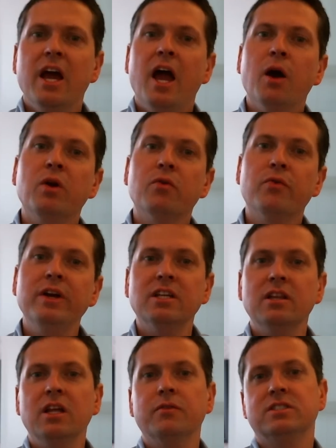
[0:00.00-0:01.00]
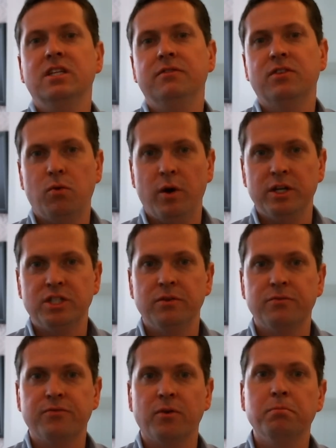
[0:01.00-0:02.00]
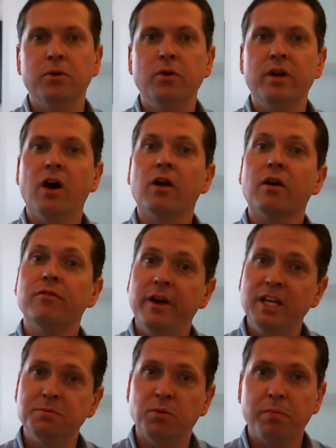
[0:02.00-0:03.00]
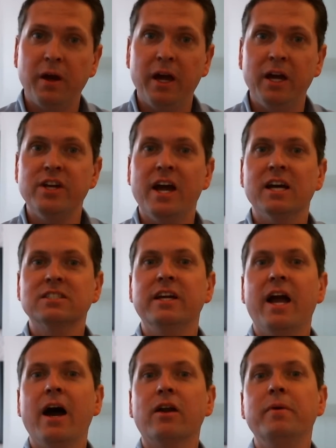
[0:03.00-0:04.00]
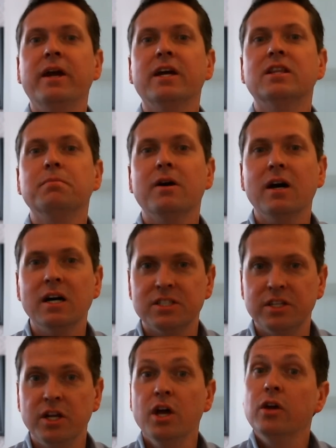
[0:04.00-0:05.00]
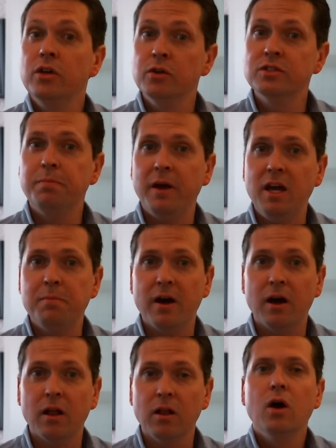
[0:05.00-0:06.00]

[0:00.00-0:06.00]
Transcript: and we recently received a question from Booty on our Facebook page asking how to make a deposit using PayPal.